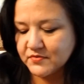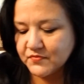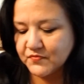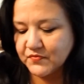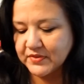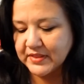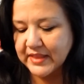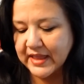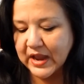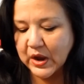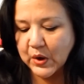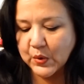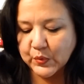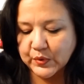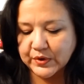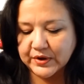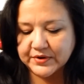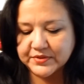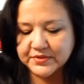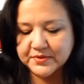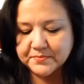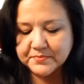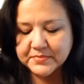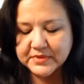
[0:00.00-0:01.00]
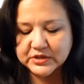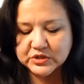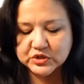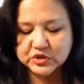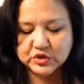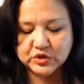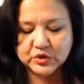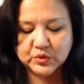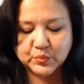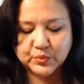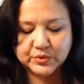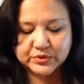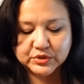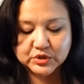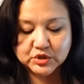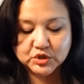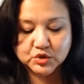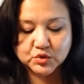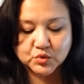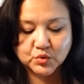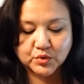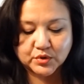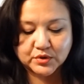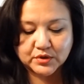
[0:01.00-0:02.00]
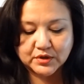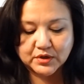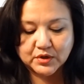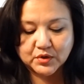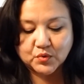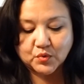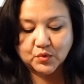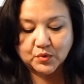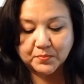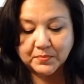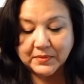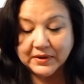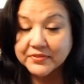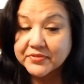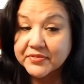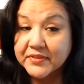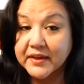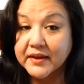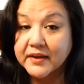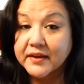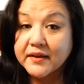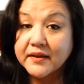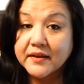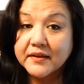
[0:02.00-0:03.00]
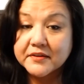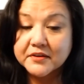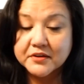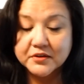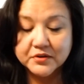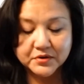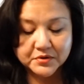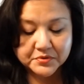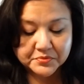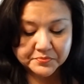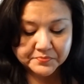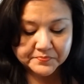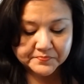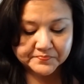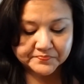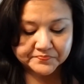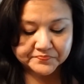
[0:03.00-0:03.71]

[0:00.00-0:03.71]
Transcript: flour and the mixture with the shortening or manteca,